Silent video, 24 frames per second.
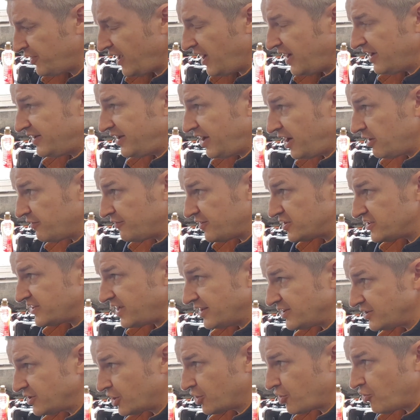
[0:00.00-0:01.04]
the idea of the
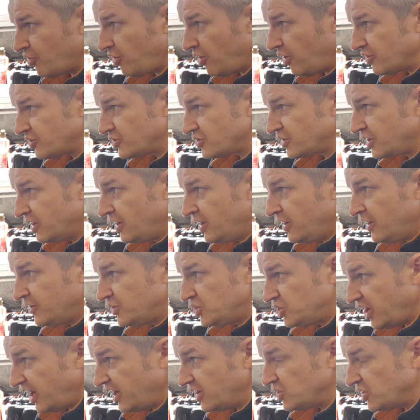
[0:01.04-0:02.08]
center cross
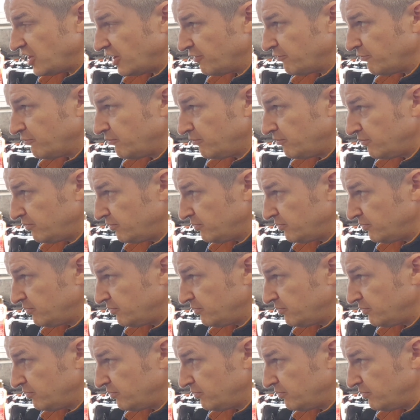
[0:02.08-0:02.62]
changing